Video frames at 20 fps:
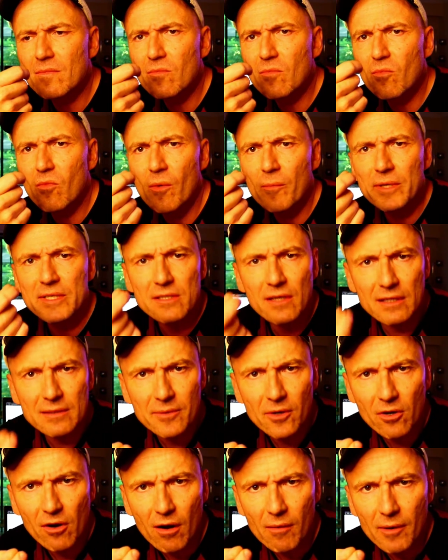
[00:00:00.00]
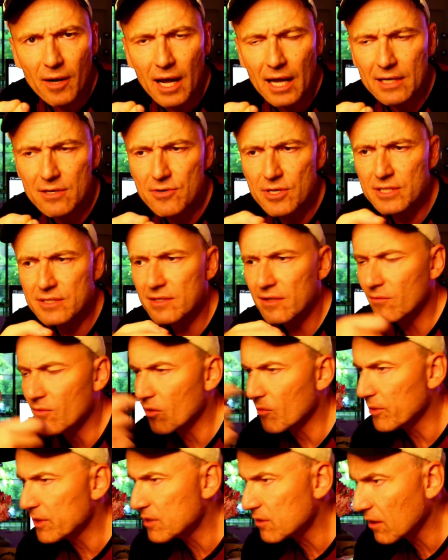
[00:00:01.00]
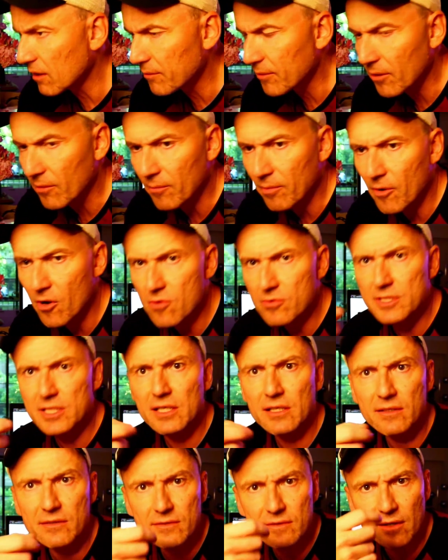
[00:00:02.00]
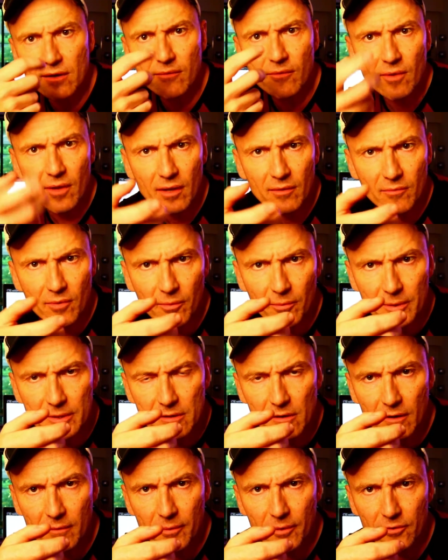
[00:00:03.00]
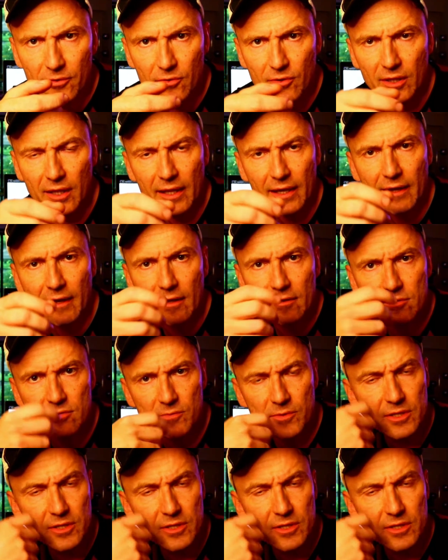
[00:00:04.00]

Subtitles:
when we talked about carbohydrates and when we talk about proteins and when we talk about nucleic acids,